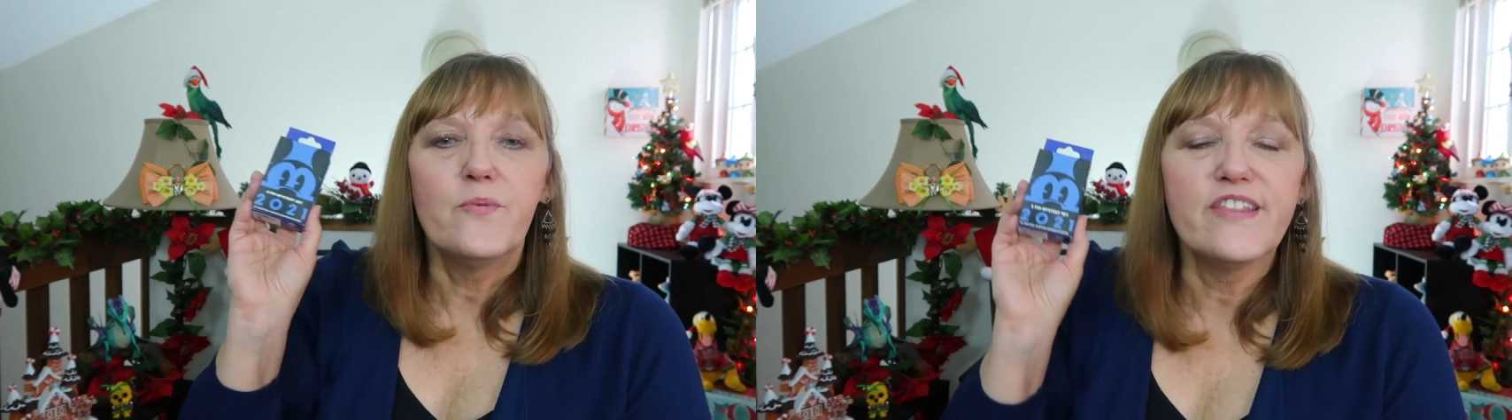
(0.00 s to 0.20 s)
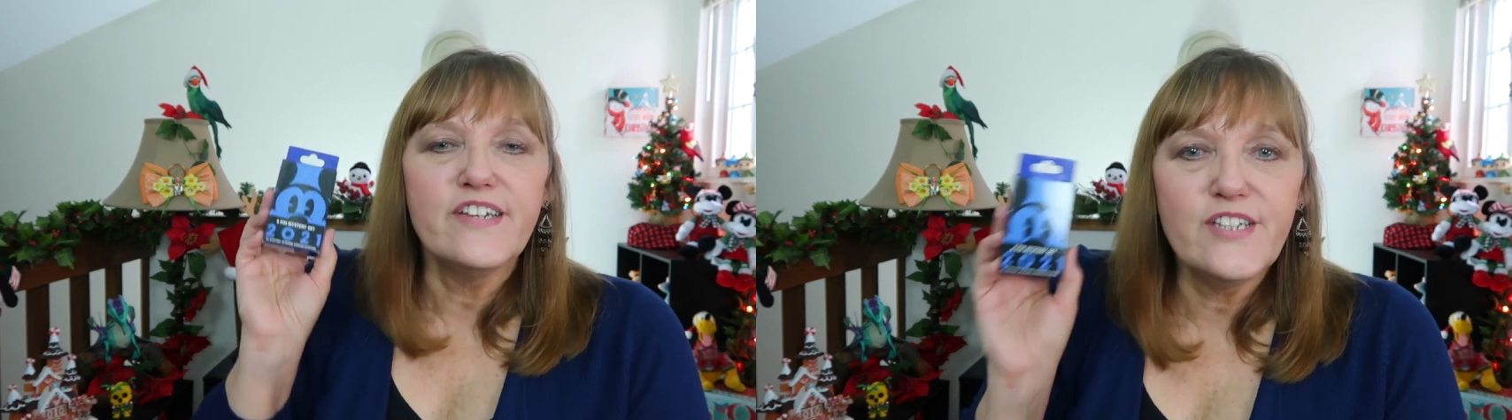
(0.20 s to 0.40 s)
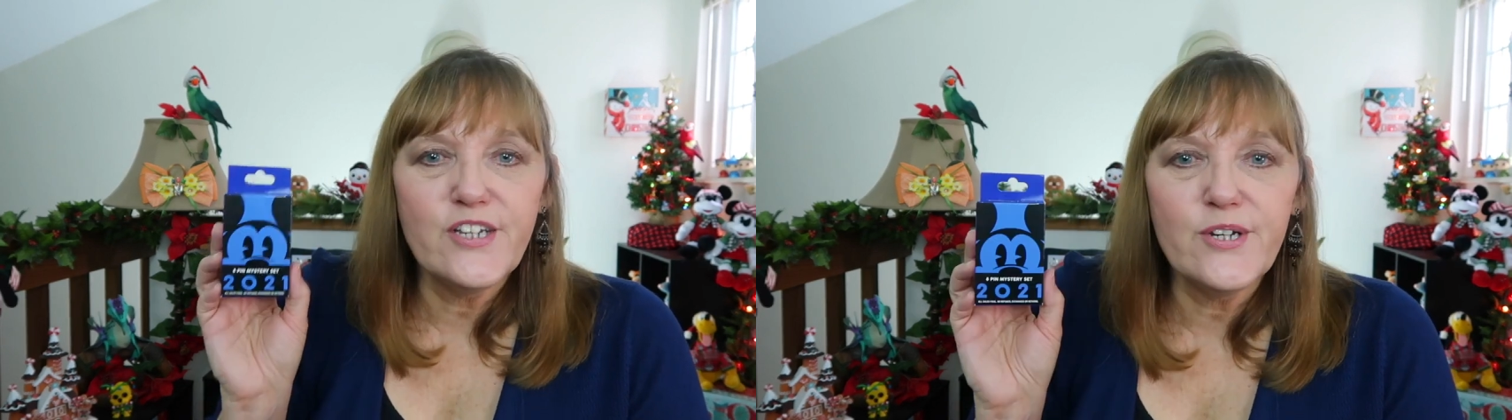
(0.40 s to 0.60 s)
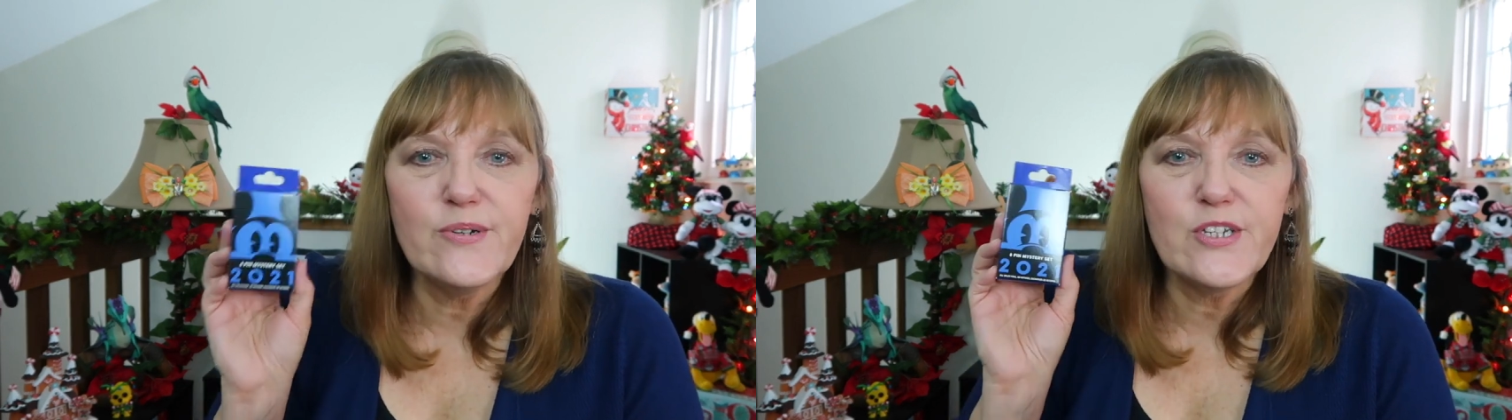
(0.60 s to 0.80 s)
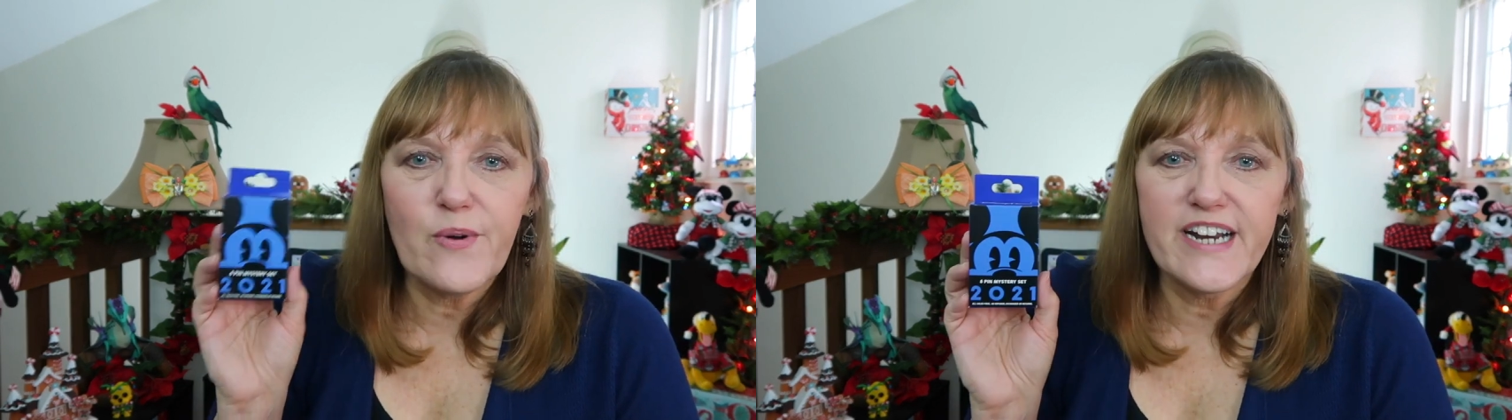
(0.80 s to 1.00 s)
with the
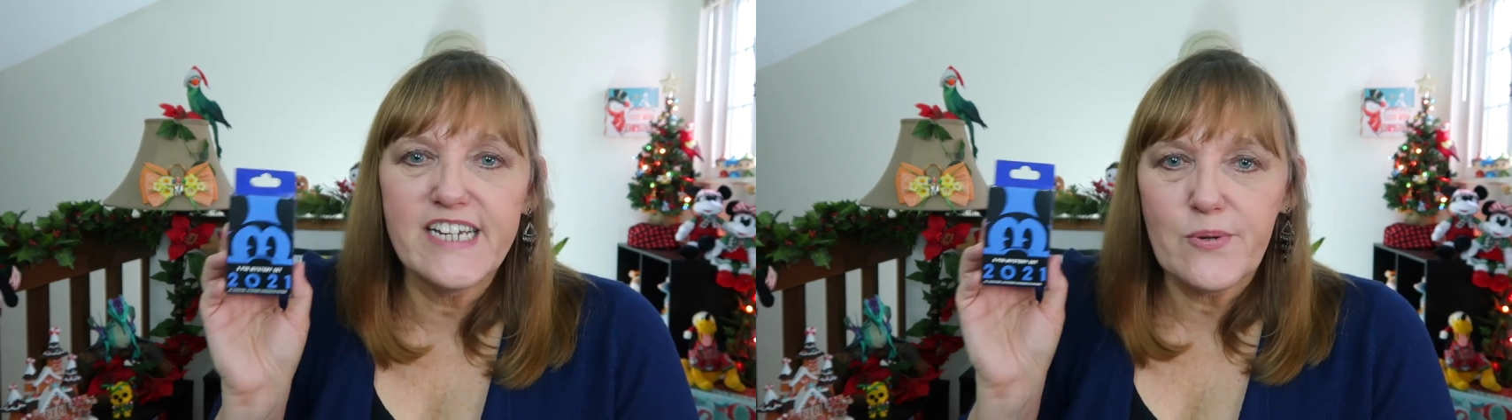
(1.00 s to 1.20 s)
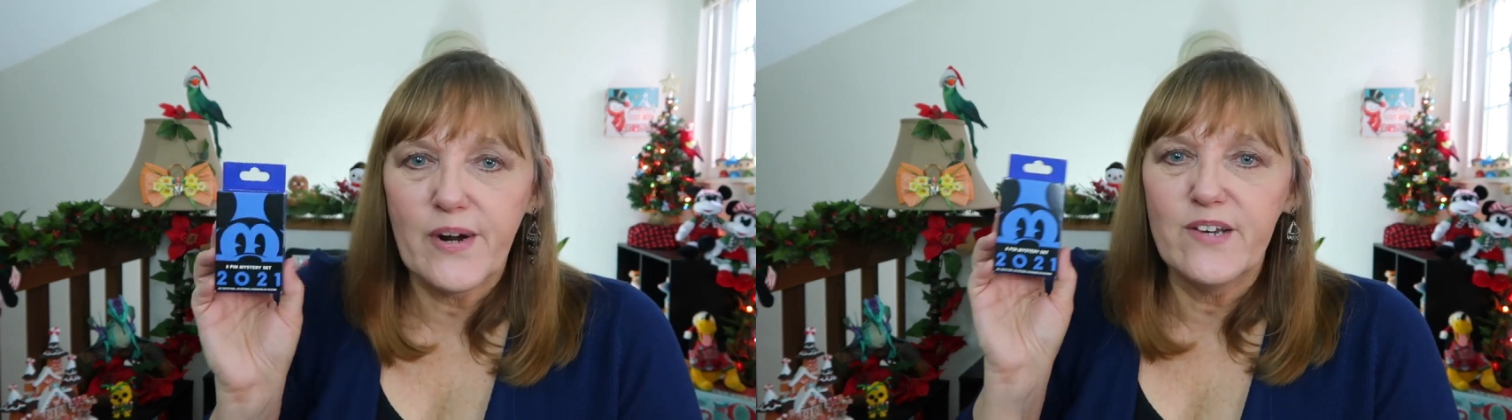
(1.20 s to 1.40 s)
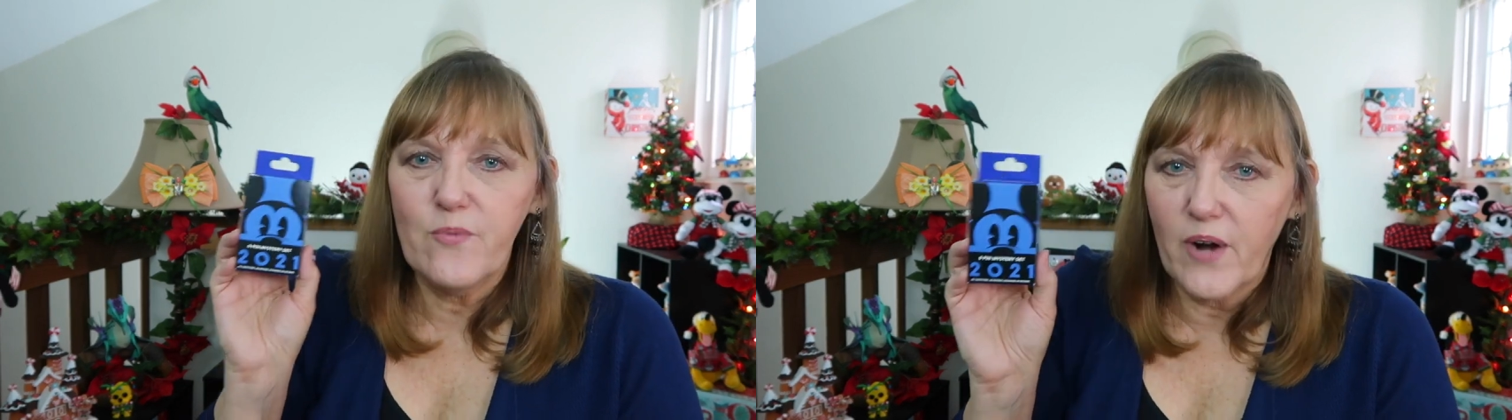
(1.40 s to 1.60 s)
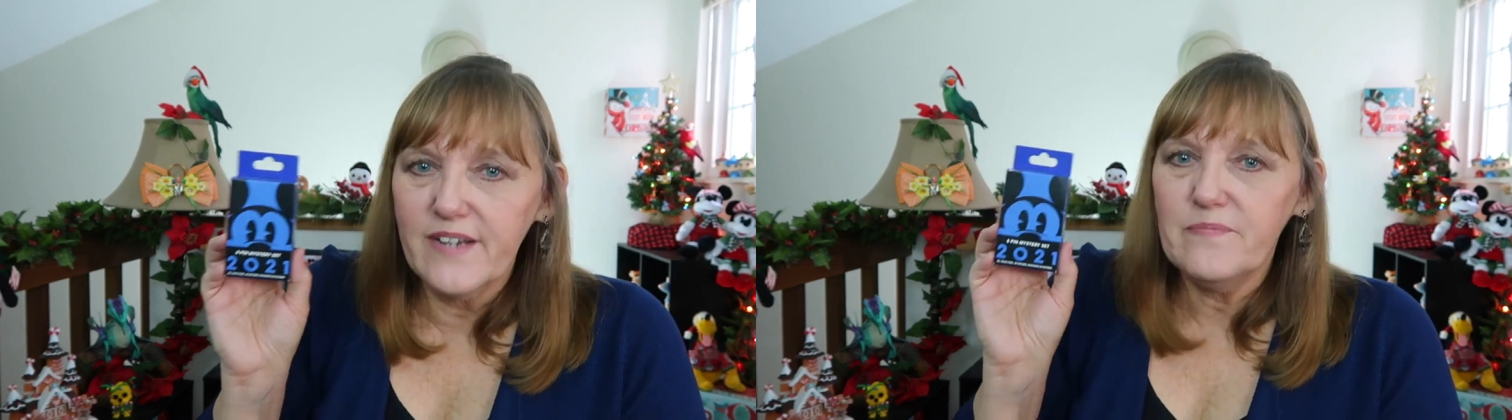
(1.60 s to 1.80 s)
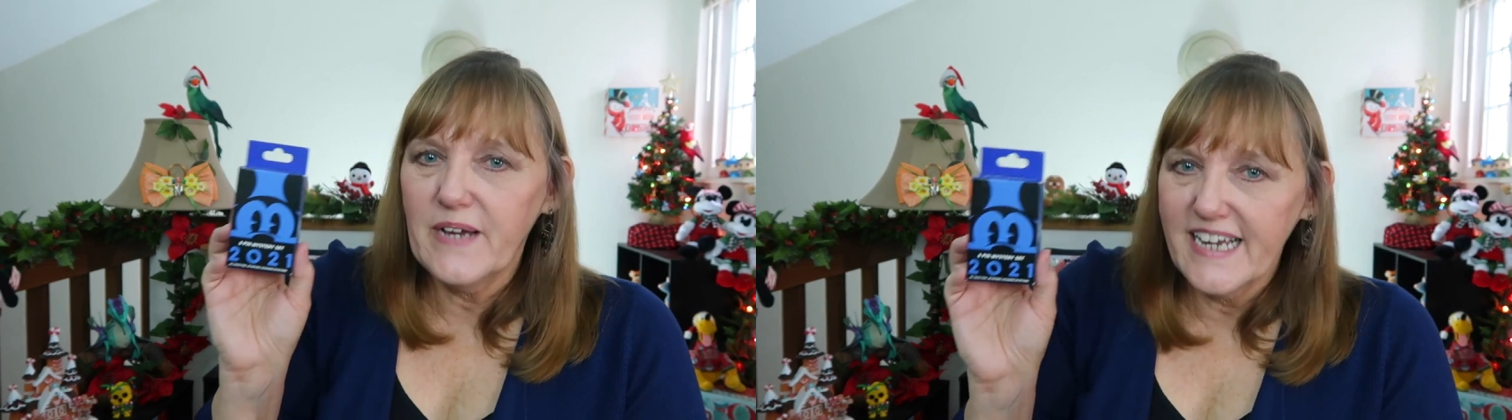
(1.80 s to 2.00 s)
new
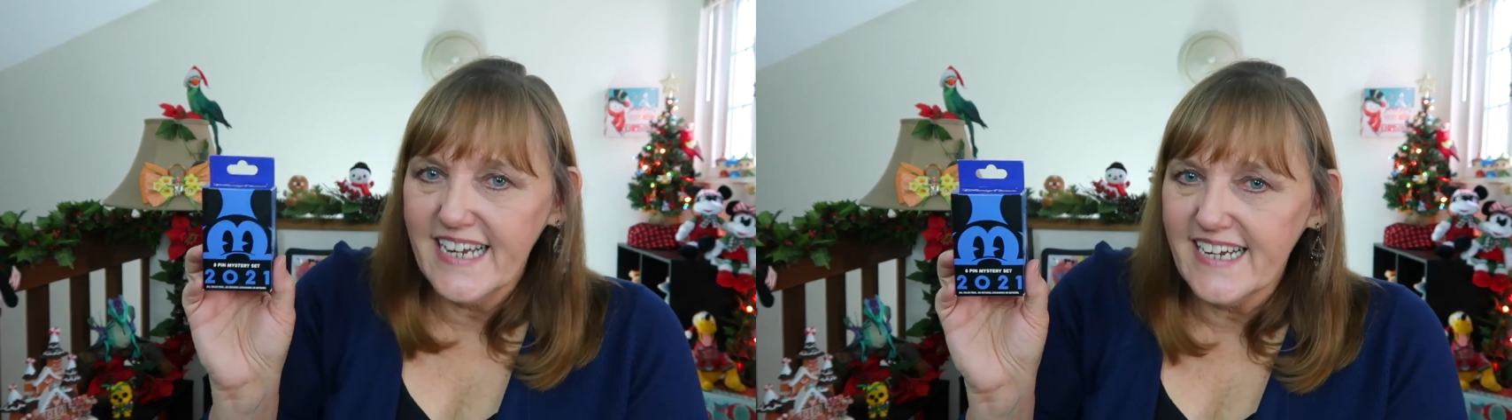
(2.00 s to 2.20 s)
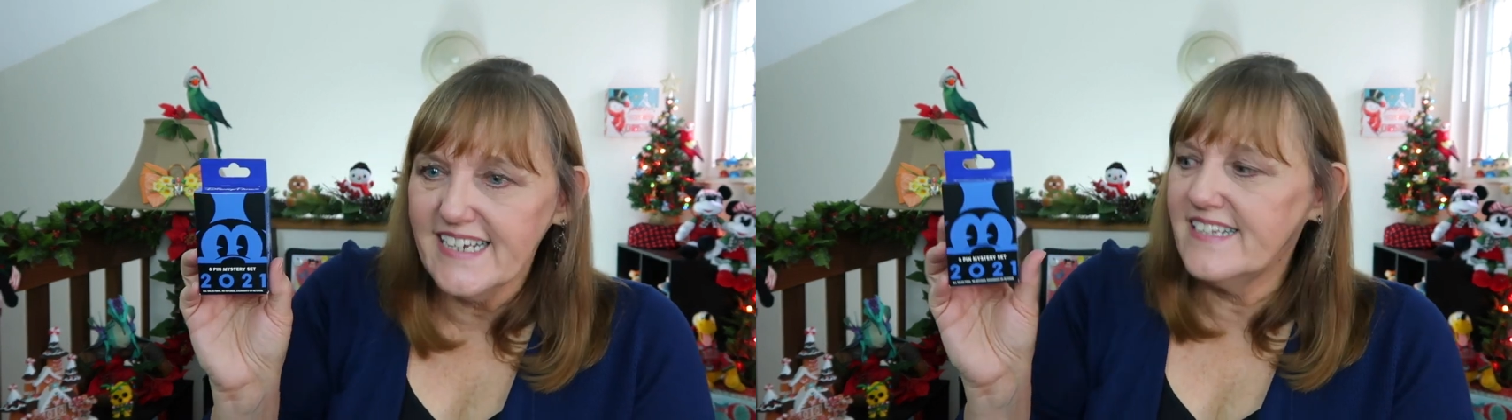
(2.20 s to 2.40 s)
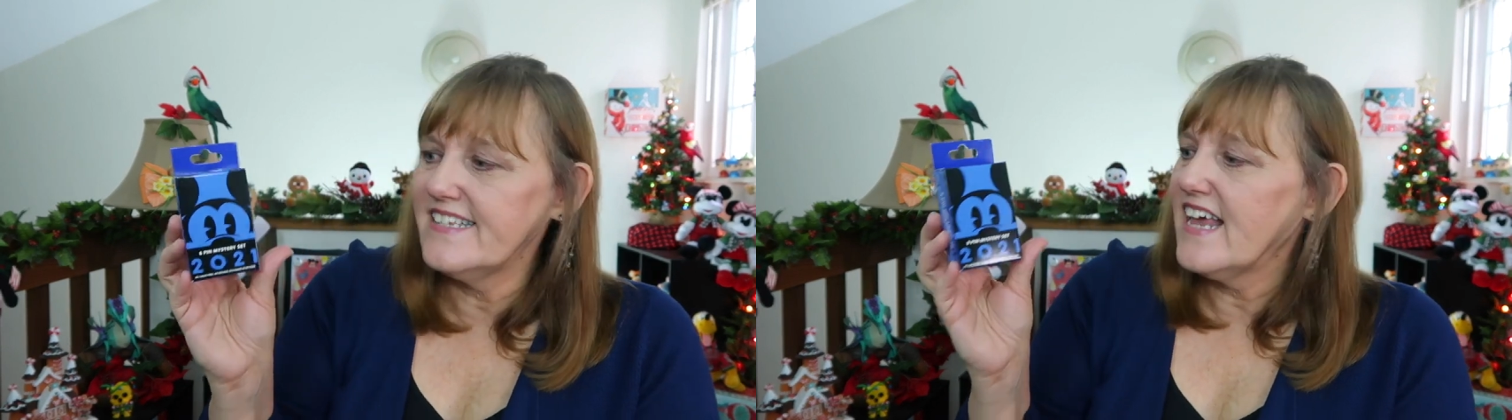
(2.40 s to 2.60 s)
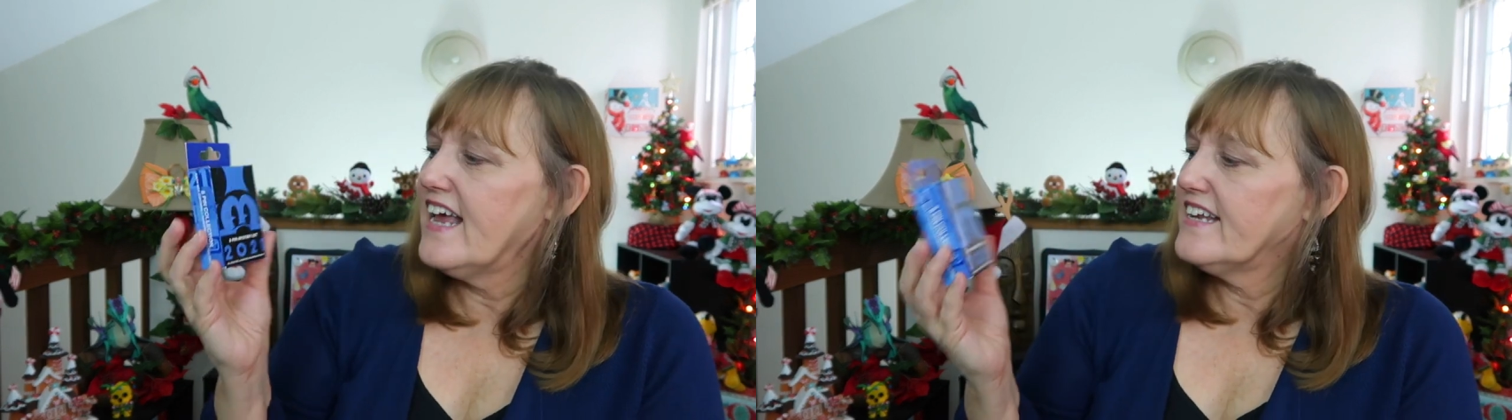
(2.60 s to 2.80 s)
2021 pins.